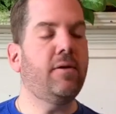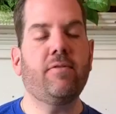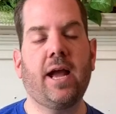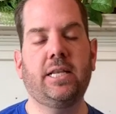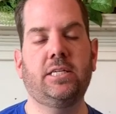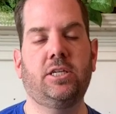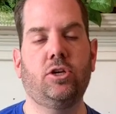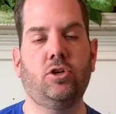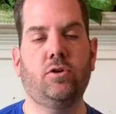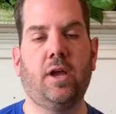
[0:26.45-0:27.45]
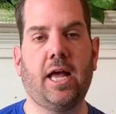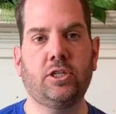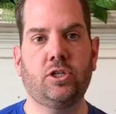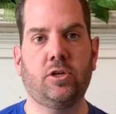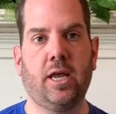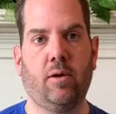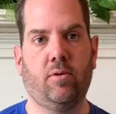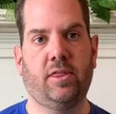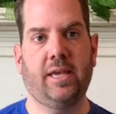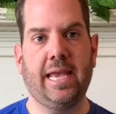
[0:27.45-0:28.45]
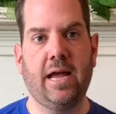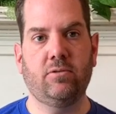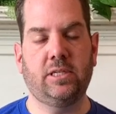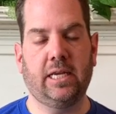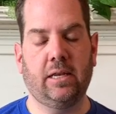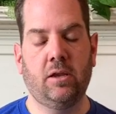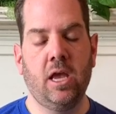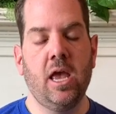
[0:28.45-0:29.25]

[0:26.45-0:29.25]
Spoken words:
I forgot to tell you yesterday with the counting